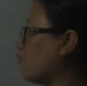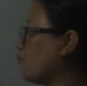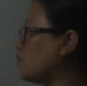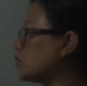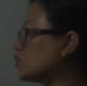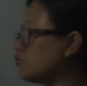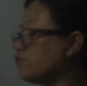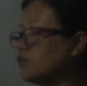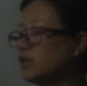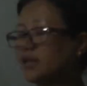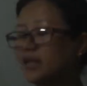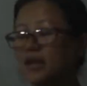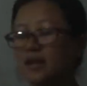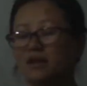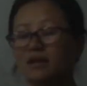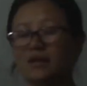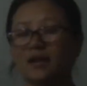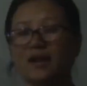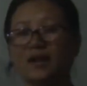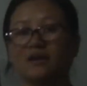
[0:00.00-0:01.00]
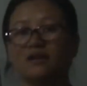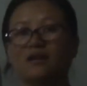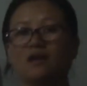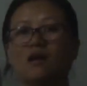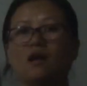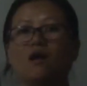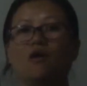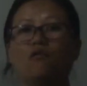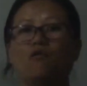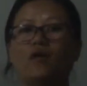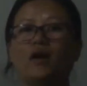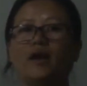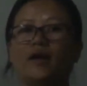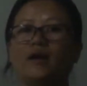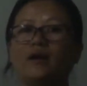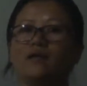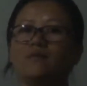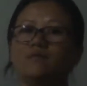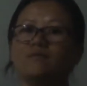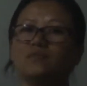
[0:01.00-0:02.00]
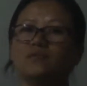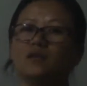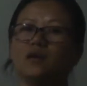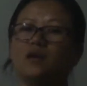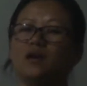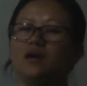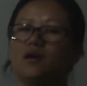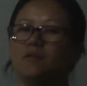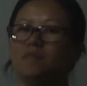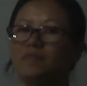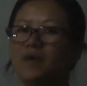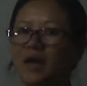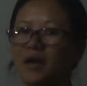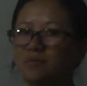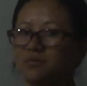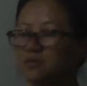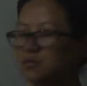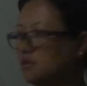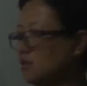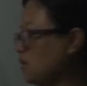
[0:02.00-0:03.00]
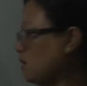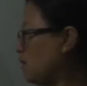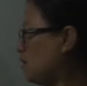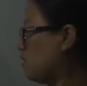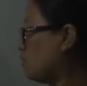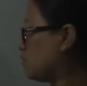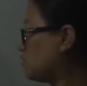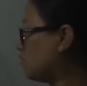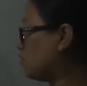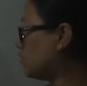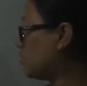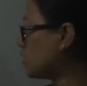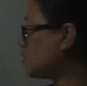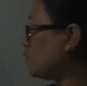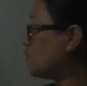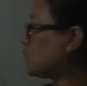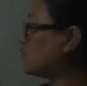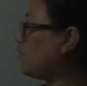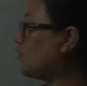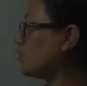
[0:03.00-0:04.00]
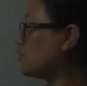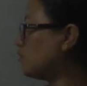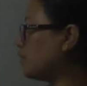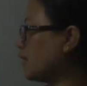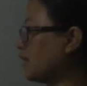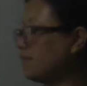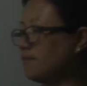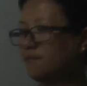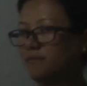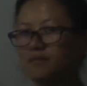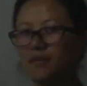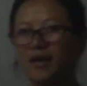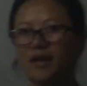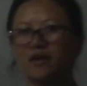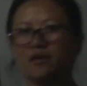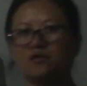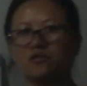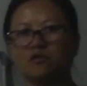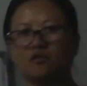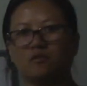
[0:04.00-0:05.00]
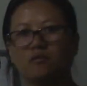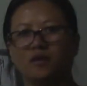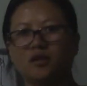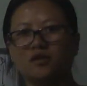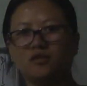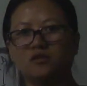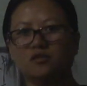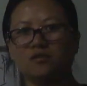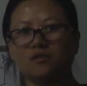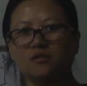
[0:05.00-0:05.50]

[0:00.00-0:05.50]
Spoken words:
which we can get via maps. So this was for today. Thank you so much.